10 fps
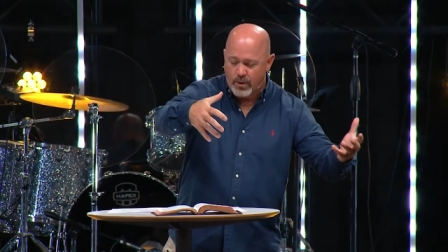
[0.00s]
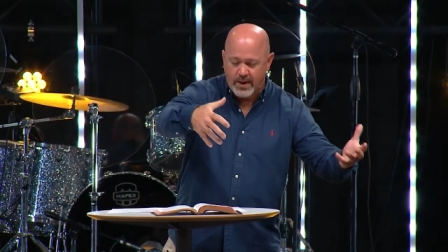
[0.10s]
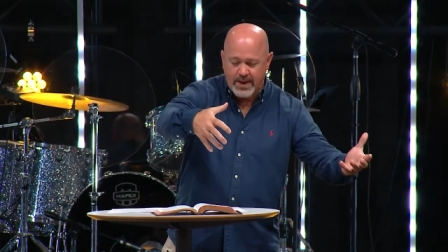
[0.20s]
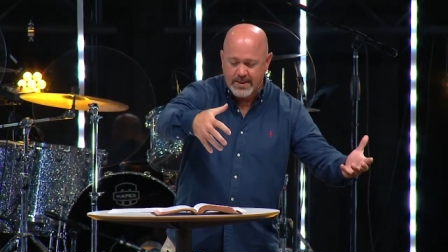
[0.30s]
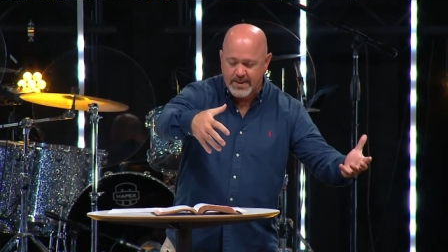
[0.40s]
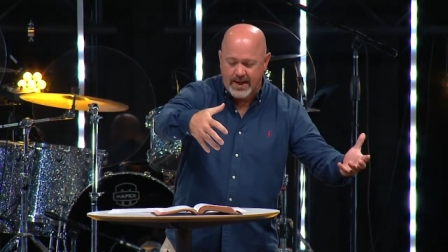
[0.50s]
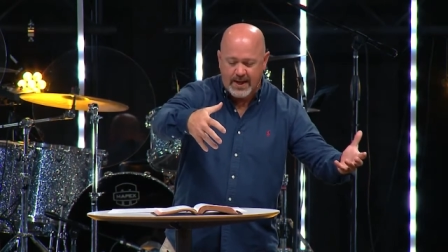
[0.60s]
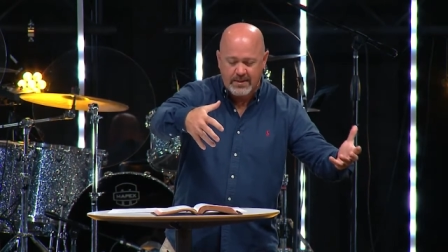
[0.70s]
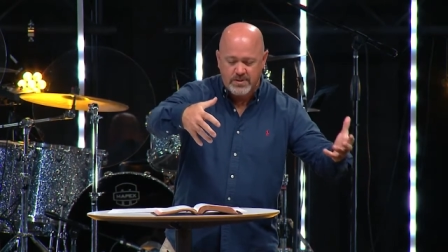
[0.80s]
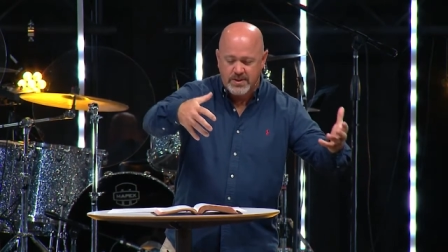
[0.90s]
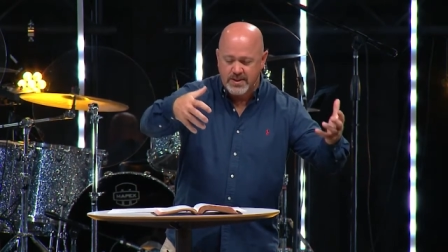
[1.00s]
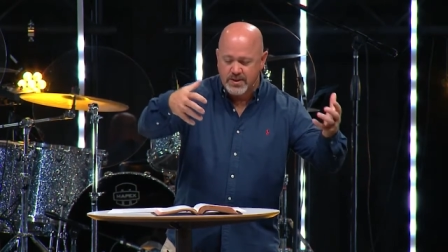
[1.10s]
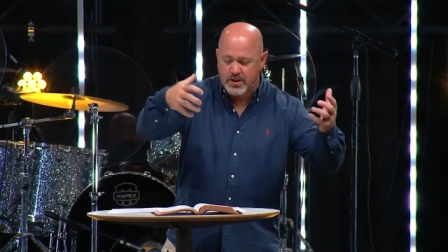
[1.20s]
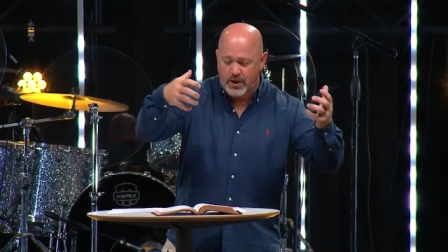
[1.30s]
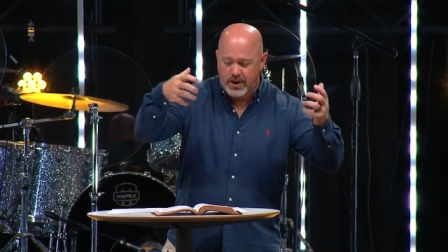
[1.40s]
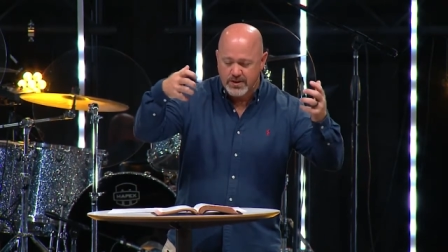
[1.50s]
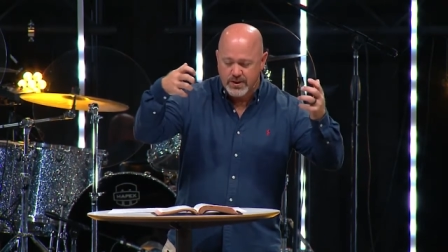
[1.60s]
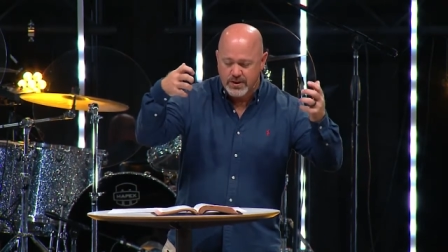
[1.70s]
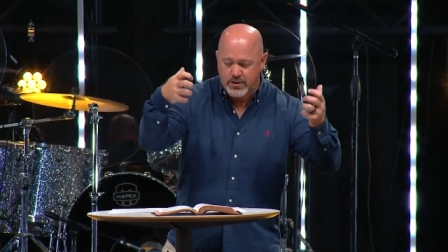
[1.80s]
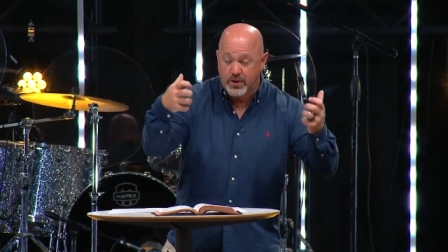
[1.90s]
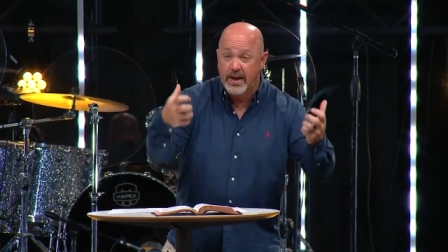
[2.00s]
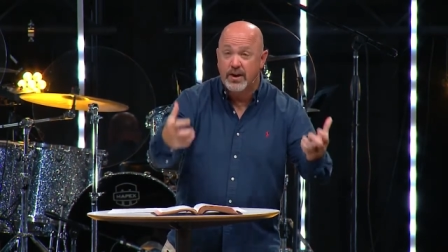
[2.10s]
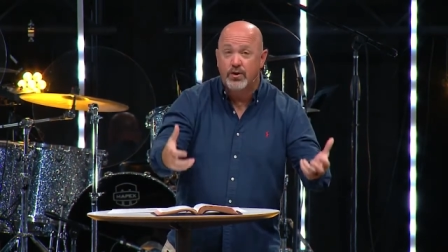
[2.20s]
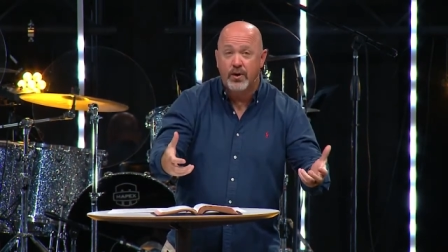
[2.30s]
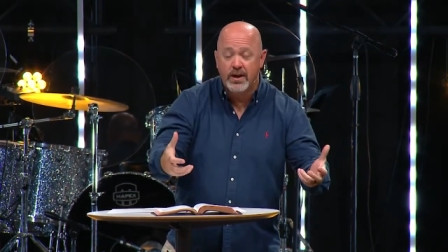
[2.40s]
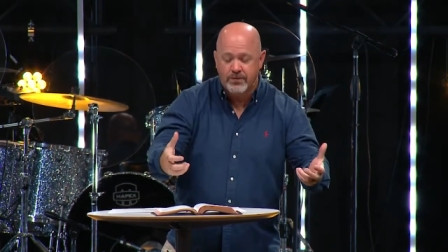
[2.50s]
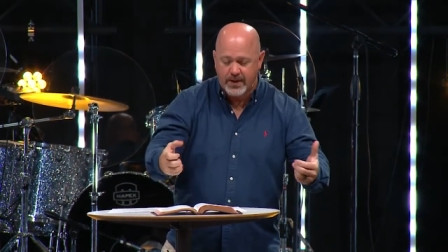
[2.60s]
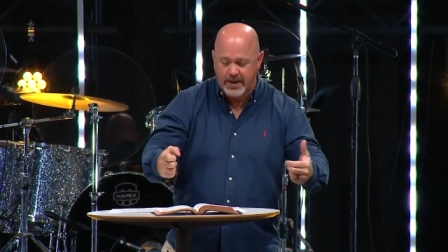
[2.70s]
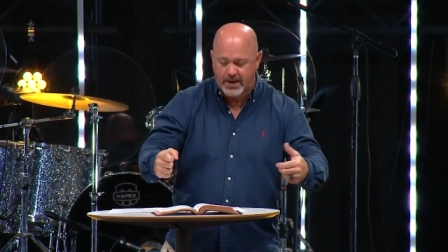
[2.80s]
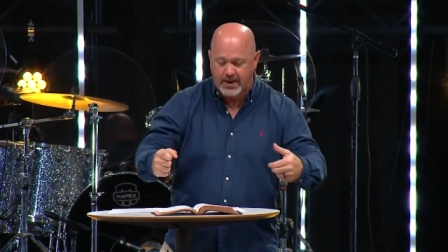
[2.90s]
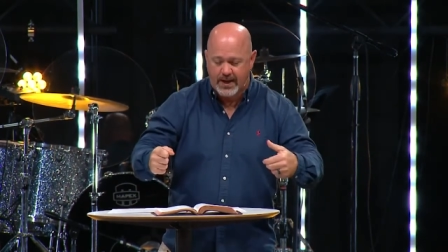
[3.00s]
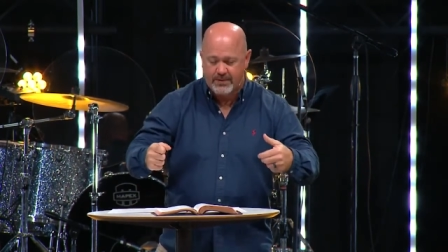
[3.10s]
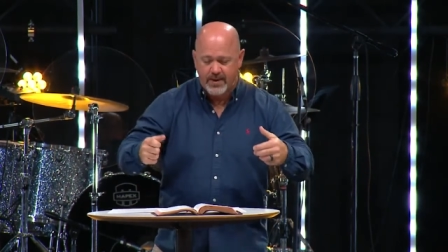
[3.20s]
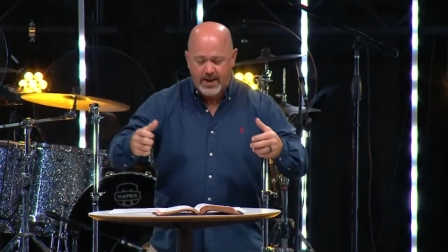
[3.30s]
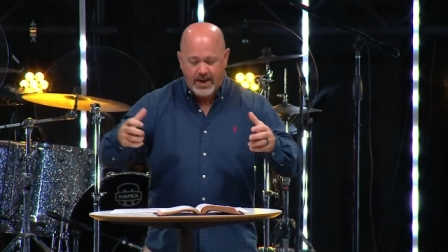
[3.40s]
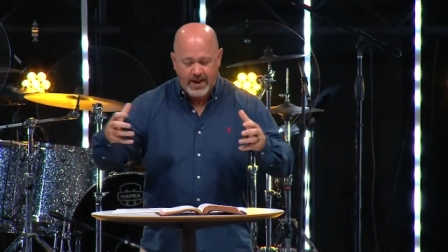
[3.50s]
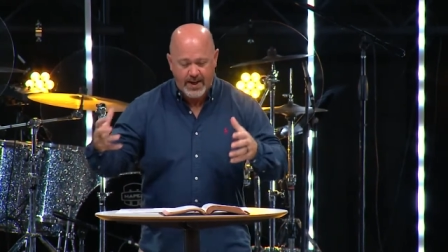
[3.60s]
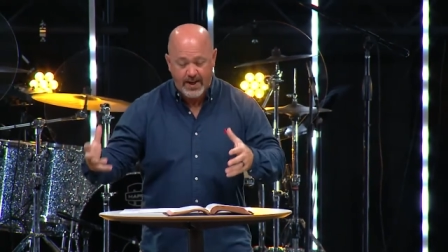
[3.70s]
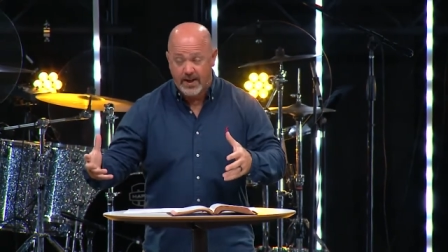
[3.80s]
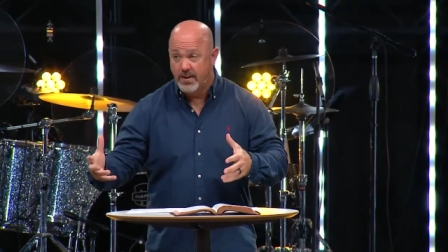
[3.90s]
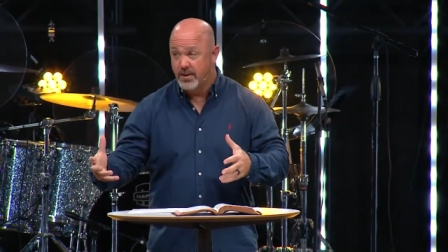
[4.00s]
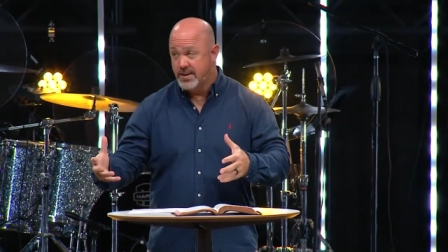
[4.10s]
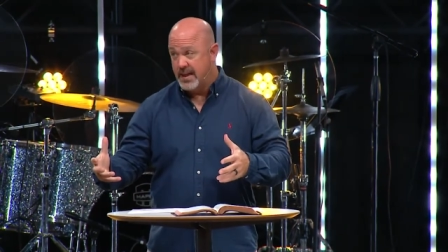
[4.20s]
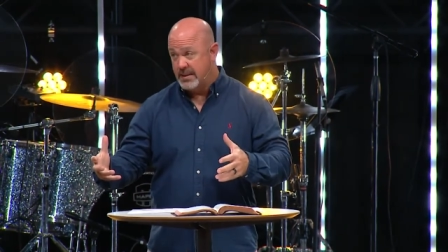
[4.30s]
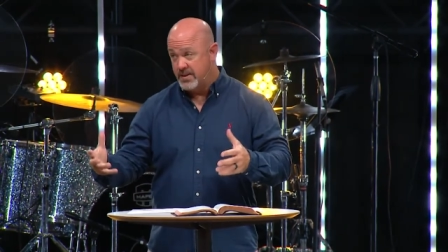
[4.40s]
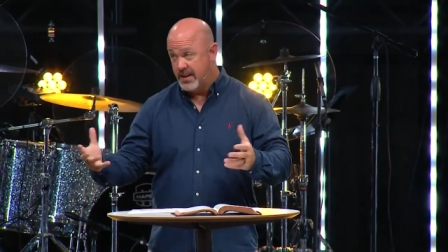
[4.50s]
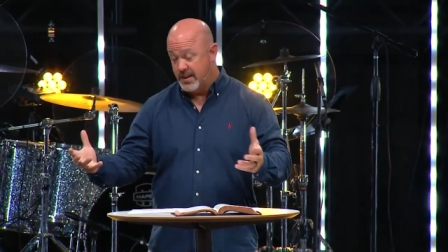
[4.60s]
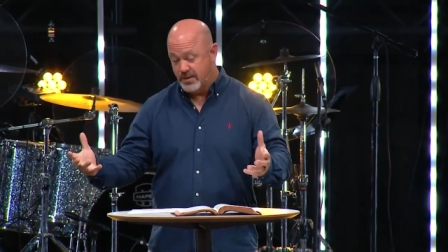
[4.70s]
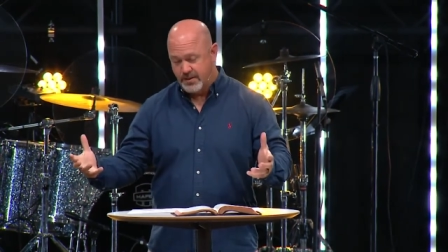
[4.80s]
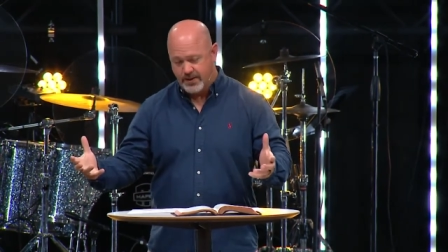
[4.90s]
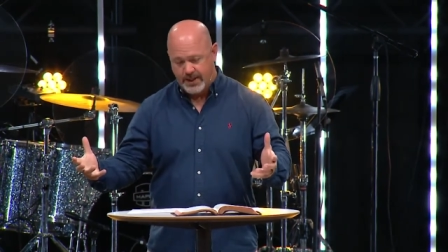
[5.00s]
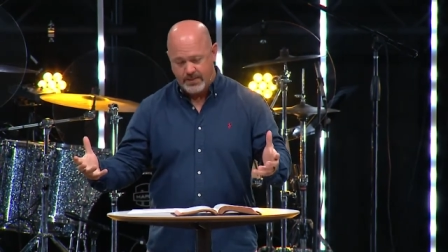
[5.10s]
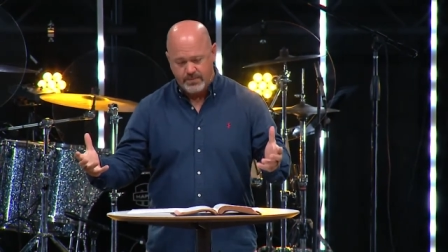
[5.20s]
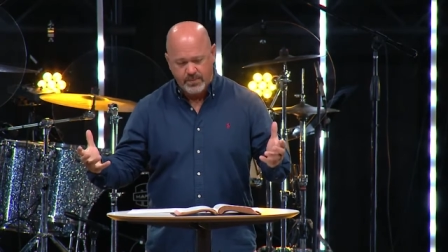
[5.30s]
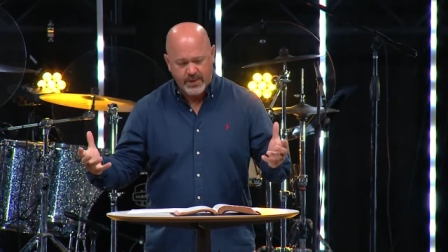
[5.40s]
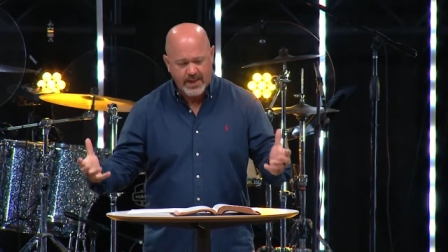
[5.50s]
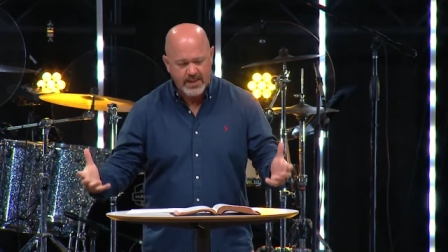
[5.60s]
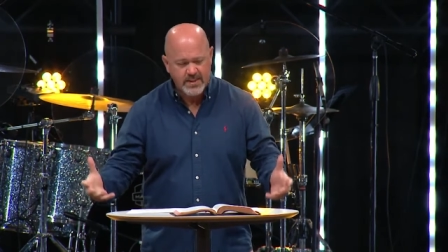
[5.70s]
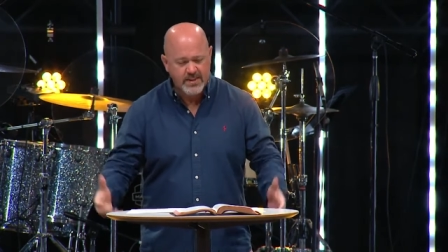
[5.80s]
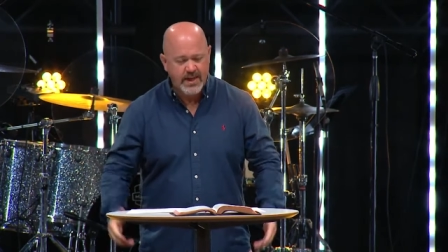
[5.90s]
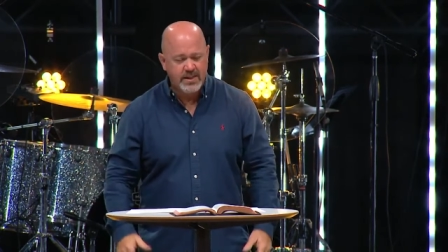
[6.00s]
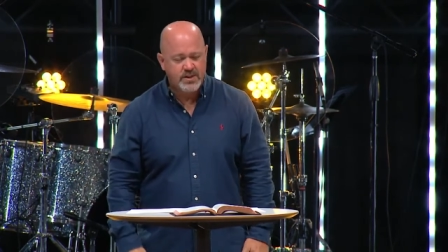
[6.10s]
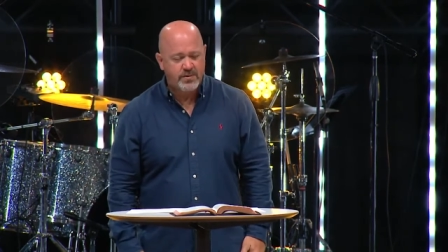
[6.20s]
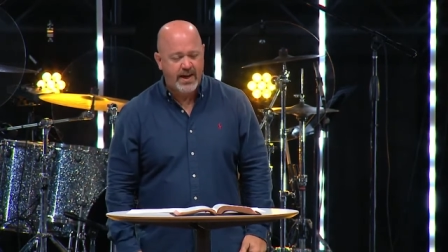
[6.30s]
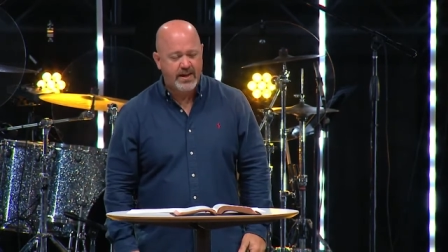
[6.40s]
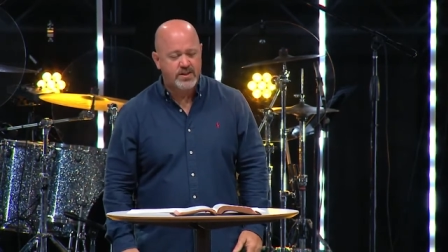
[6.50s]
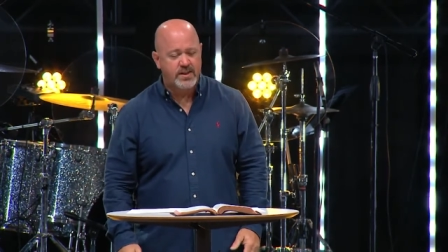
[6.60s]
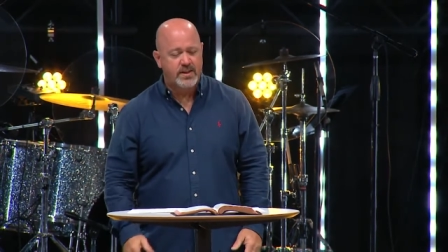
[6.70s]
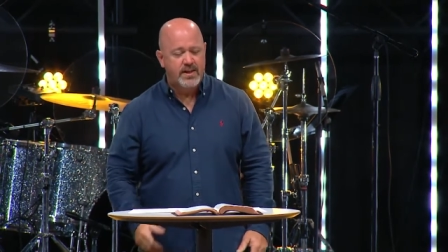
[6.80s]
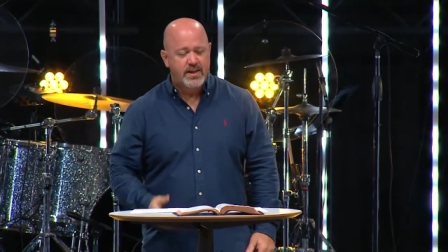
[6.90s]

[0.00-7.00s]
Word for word: work at times just causes great grief in your life, and at other times it yields great satisfaction.